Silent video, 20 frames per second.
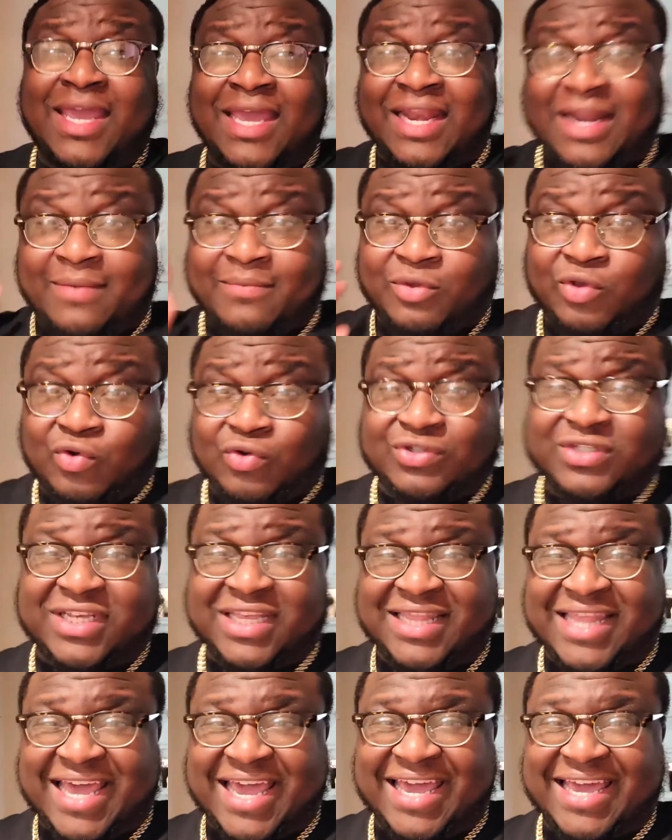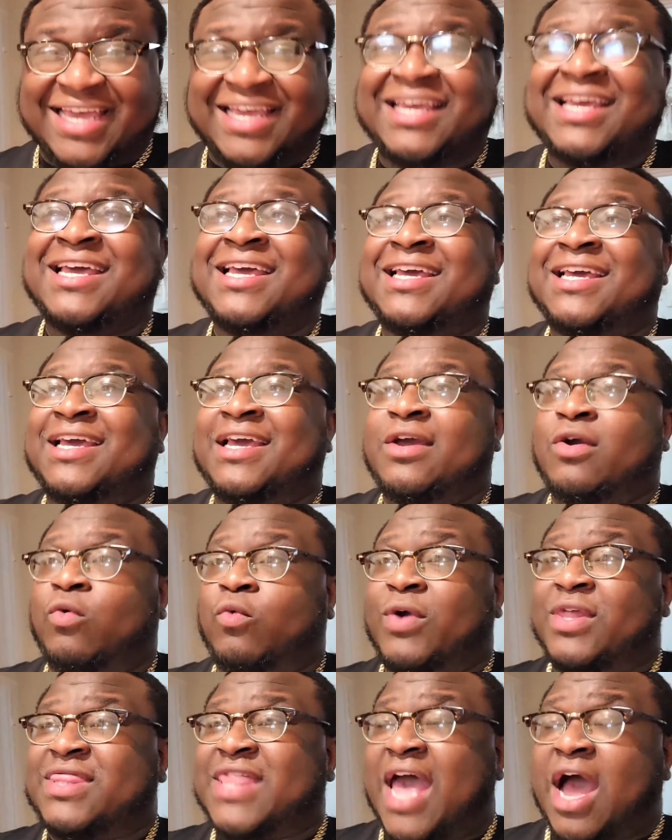And I'm using that
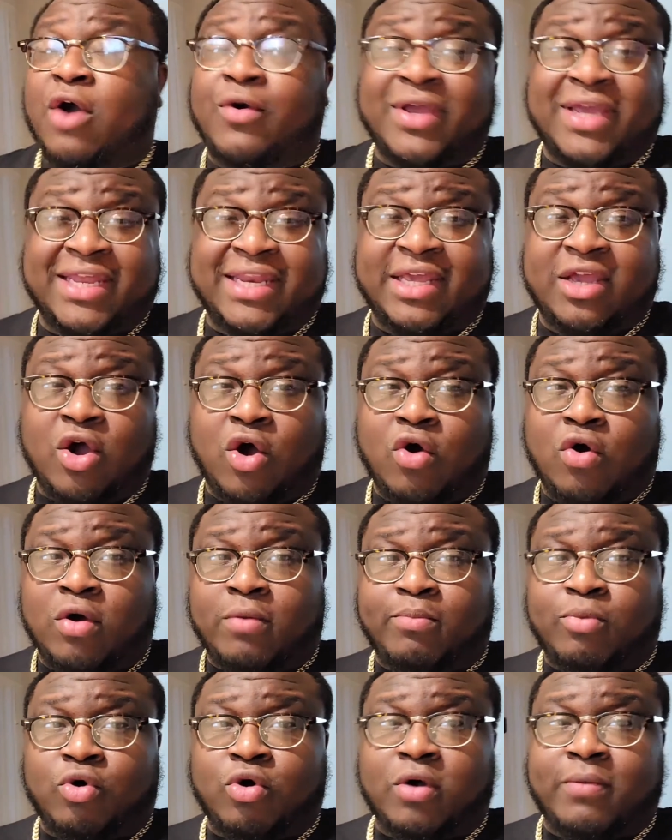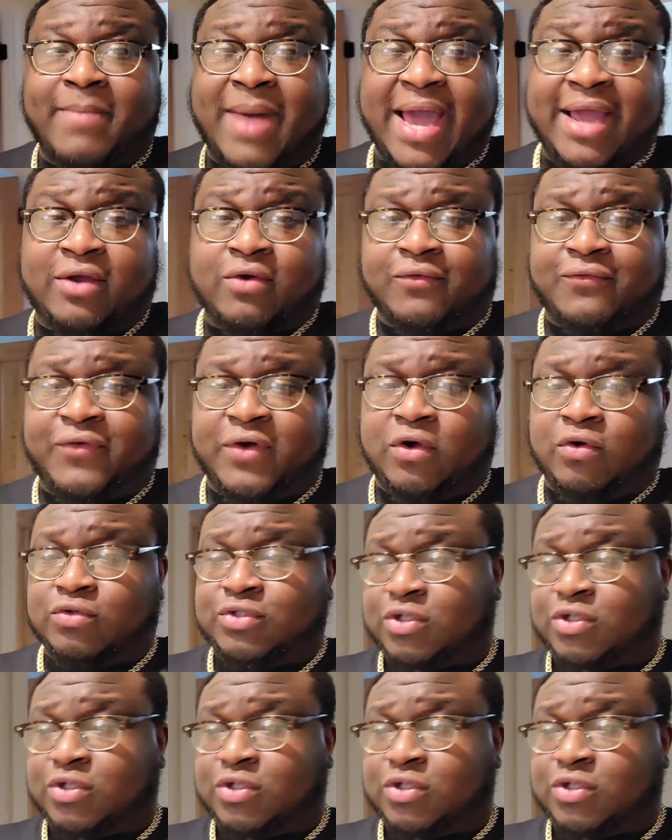without any onboard microphone.